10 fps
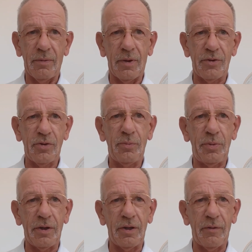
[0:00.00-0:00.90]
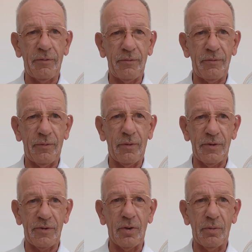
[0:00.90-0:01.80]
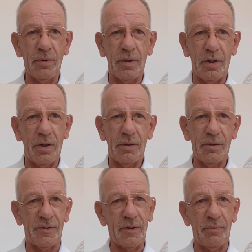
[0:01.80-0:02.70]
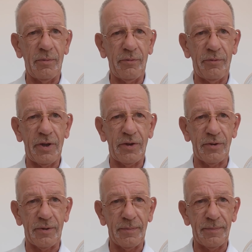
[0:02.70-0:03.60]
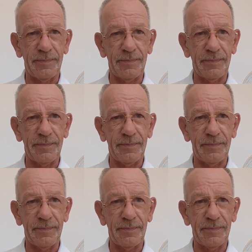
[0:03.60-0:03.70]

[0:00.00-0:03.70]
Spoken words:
That should be enough for the stone and some friction.